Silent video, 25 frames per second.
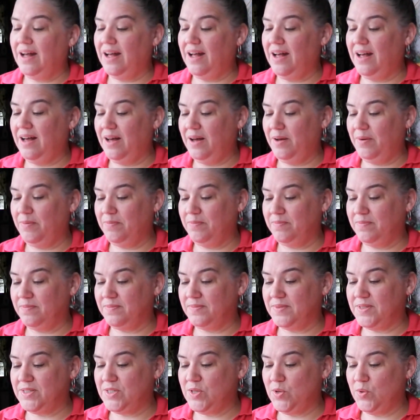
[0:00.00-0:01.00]
um
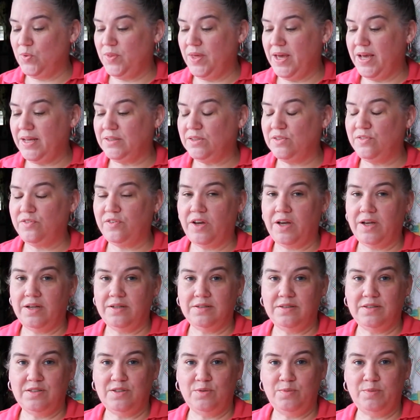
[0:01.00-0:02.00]
so that's
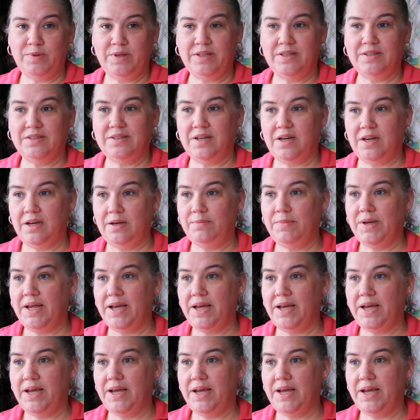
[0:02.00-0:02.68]
fun so by the time